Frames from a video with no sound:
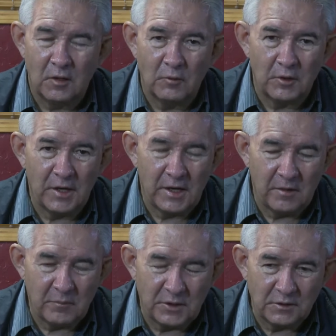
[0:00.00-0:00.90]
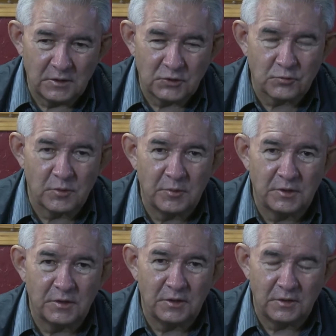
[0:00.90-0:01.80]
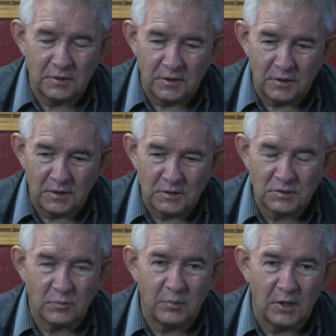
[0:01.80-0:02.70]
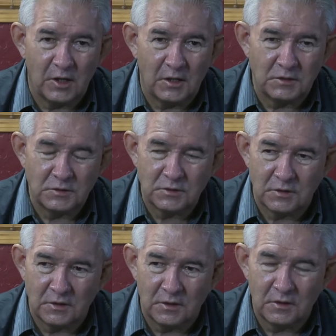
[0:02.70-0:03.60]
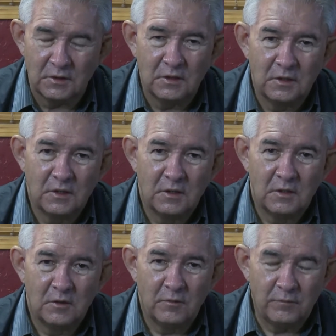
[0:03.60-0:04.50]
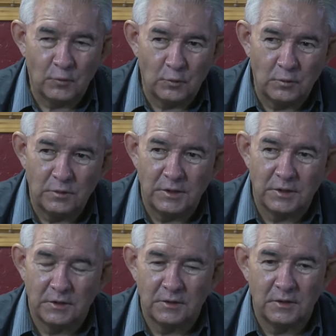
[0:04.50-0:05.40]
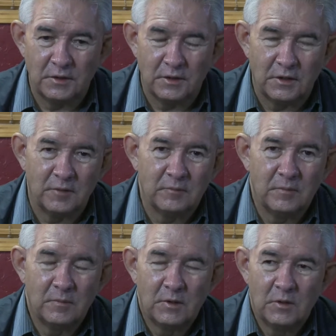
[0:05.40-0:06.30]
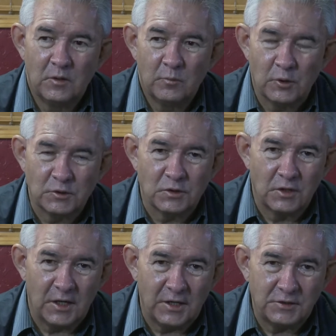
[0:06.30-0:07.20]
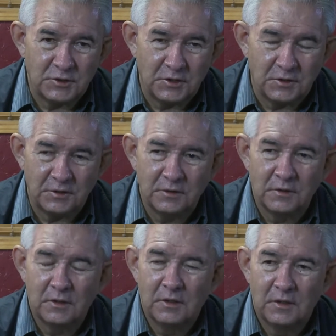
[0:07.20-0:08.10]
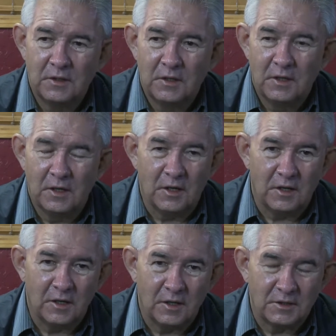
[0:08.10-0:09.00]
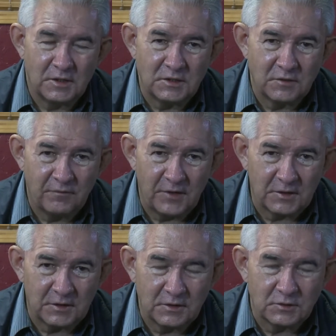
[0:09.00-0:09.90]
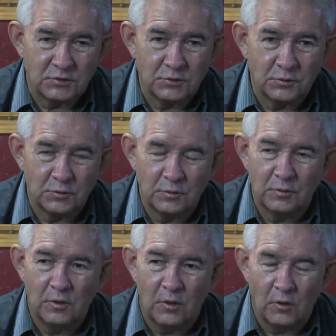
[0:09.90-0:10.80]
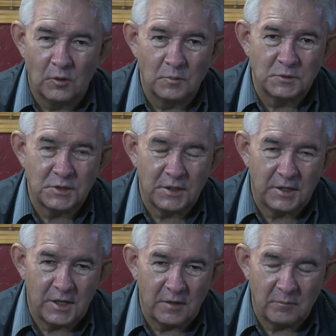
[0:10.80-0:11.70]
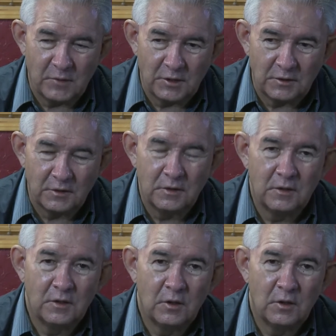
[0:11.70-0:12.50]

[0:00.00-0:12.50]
We have been distributing supplies, food and personal hygiene, disinfectants to homes that have been